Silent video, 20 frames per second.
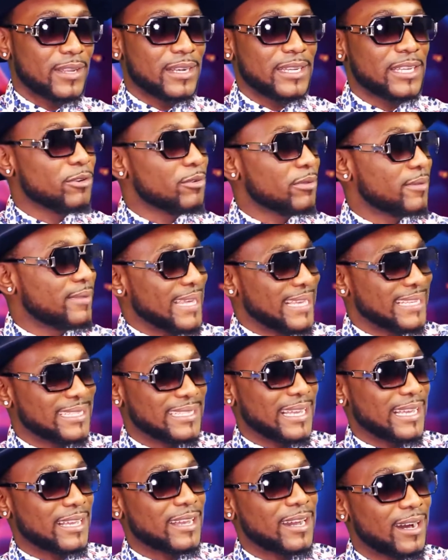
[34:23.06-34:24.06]
little
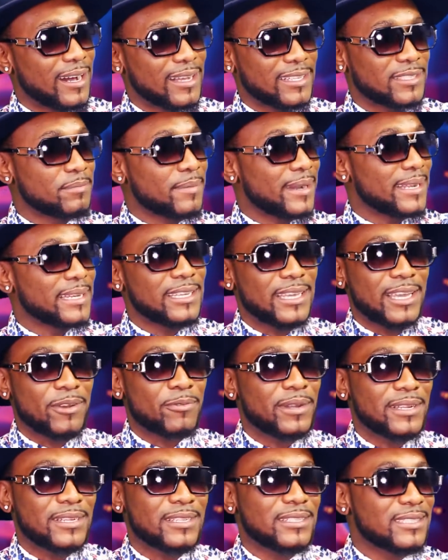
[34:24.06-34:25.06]
things like cars, money,
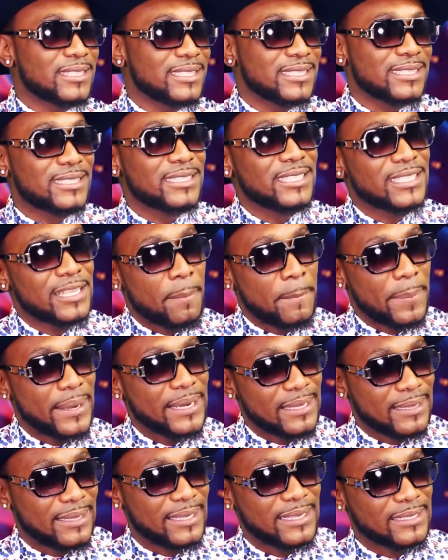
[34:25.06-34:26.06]
and these are
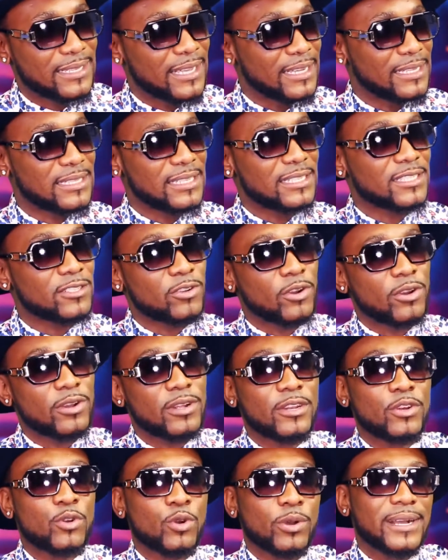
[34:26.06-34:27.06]
petty things, guys. Let's
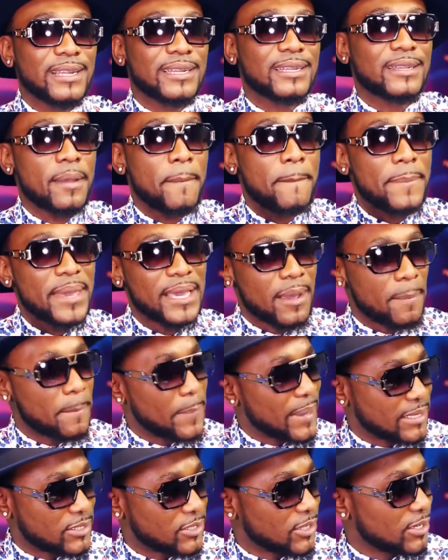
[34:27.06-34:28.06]
look at the bigger
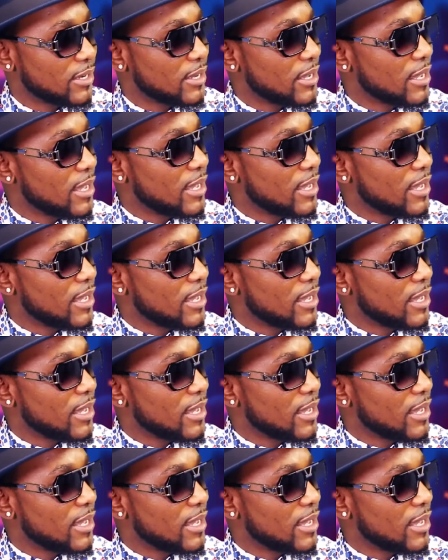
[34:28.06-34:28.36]
picture.